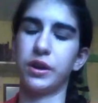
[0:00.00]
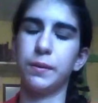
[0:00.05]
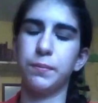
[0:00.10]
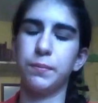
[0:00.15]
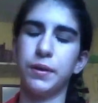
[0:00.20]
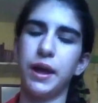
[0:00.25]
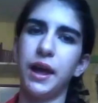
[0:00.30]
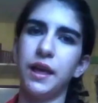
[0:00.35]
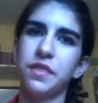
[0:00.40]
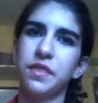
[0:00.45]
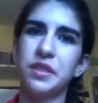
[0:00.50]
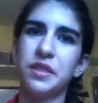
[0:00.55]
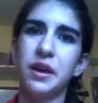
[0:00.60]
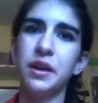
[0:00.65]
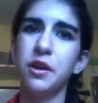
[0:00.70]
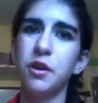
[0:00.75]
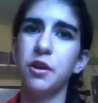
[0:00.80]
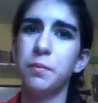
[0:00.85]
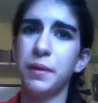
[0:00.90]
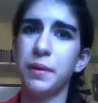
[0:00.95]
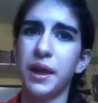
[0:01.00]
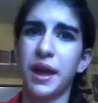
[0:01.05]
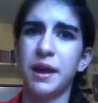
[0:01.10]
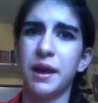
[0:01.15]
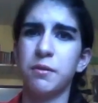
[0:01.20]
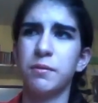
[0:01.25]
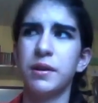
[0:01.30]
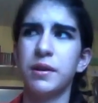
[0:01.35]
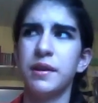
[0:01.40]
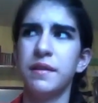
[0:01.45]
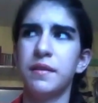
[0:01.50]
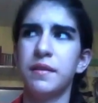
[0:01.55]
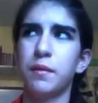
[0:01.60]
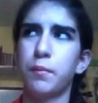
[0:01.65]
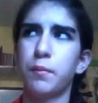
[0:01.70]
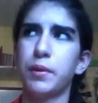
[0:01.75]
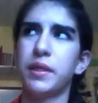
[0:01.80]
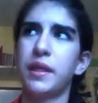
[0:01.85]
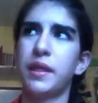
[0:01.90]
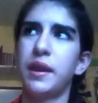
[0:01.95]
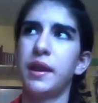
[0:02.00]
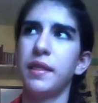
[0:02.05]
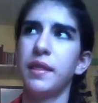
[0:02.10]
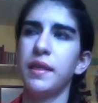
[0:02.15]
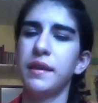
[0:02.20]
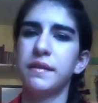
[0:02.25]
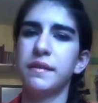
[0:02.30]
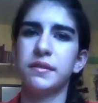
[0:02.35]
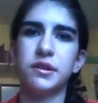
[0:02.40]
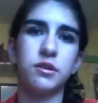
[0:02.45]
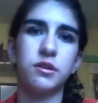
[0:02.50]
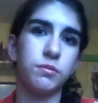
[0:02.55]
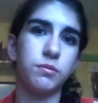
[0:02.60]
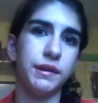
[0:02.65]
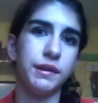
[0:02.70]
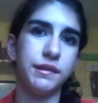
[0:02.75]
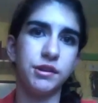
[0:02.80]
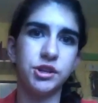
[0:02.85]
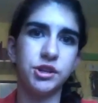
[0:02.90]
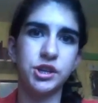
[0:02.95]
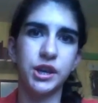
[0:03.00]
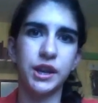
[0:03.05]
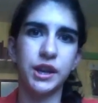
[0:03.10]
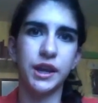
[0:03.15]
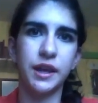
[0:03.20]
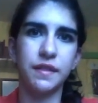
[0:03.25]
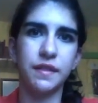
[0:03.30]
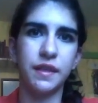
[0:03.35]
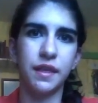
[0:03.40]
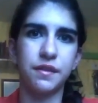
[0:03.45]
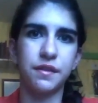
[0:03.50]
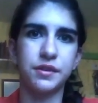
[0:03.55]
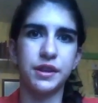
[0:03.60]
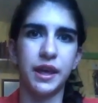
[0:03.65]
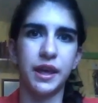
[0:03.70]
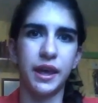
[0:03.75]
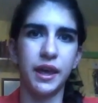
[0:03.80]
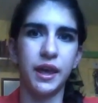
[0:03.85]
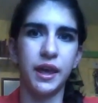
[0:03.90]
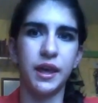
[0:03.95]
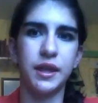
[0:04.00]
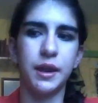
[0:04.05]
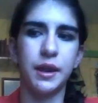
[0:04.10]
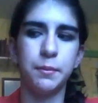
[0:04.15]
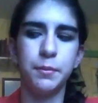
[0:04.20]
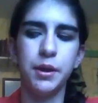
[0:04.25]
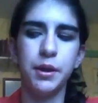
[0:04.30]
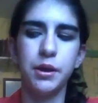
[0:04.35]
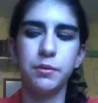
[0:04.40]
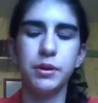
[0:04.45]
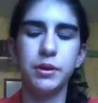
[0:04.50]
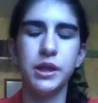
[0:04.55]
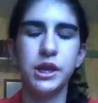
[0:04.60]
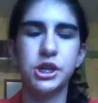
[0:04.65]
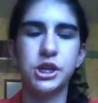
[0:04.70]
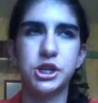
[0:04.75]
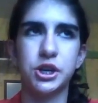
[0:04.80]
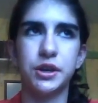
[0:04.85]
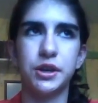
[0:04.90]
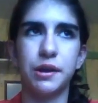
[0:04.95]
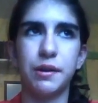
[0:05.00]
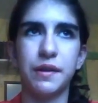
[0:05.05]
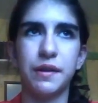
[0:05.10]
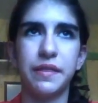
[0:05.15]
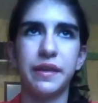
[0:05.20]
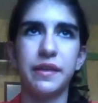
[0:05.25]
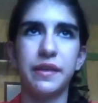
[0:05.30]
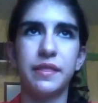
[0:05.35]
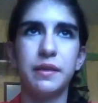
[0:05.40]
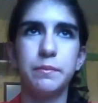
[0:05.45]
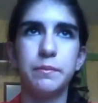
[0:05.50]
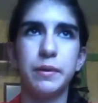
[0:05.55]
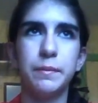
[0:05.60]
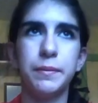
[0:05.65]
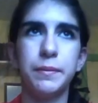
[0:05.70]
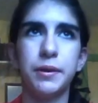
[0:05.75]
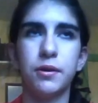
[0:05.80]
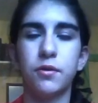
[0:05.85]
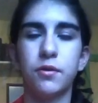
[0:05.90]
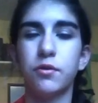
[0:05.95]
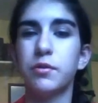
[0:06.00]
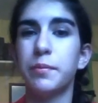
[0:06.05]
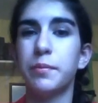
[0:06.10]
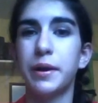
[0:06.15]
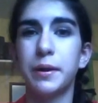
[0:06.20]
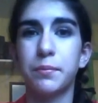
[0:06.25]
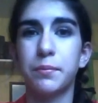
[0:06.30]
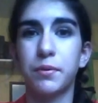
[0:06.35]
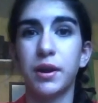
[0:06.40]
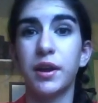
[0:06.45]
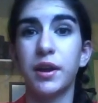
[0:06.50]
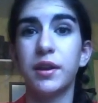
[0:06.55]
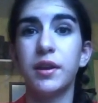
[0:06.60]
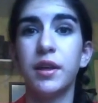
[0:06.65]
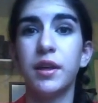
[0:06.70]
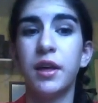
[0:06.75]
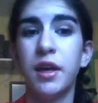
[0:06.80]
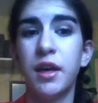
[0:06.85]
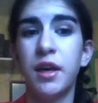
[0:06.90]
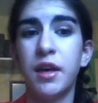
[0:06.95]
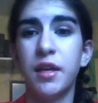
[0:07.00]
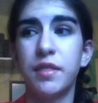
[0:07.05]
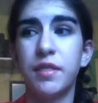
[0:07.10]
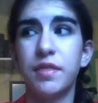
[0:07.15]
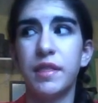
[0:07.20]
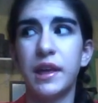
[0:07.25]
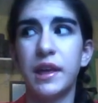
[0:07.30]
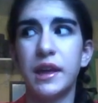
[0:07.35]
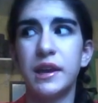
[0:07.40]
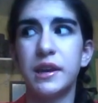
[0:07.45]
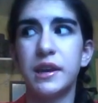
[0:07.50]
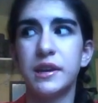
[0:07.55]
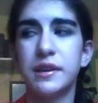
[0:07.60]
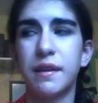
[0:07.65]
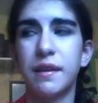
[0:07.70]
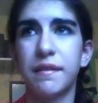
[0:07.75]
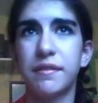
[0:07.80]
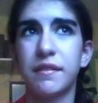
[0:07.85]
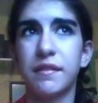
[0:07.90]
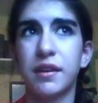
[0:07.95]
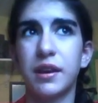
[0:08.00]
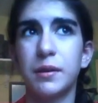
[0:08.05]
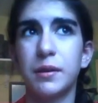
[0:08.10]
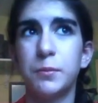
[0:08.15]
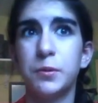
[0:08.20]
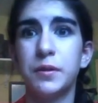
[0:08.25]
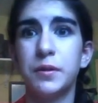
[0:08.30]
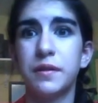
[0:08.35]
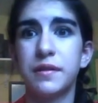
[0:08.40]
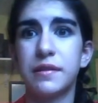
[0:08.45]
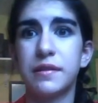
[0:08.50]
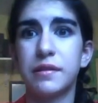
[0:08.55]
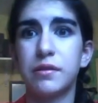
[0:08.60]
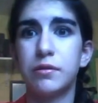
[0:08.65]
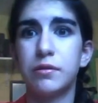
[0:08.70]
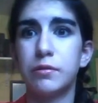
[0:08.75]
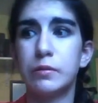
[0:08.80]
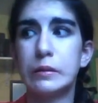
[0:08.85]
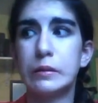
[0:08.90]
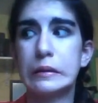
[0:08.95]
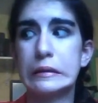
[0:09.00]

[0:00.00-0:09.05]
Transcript: But I thought OPI was, but then I started researching it again the other day, and I'm not really sure now. I think they might be owned by a brand that tests on animals, so